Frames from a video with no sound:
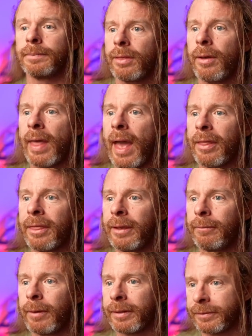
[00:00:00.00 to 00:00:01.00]
Though the
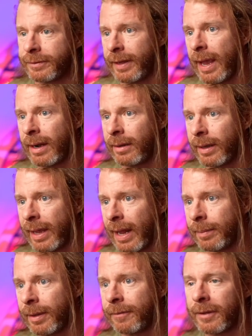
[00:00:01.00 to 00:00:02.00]
athlete with Seattle
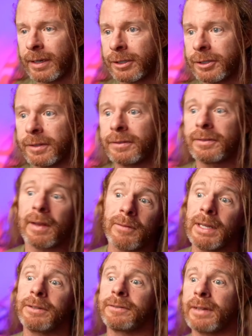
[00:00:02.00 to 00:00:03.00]
Academy finished
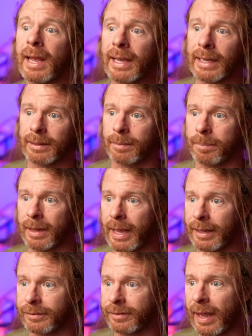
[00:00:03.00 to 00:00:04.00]
72nd
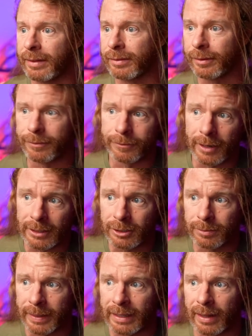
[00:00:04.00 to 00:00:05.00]
place as a
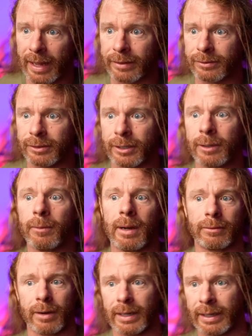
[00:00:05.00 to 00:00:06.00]
freshman last year
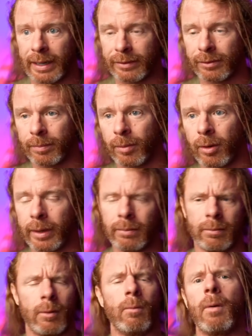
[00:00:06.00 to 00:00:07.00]
while running as a
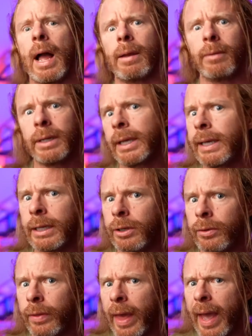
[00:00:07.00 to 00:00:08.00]
boy, why would he
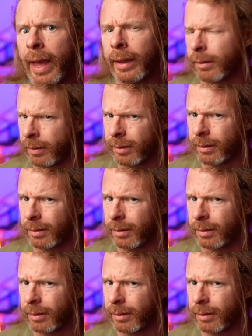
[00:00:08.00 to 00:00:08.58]
do that?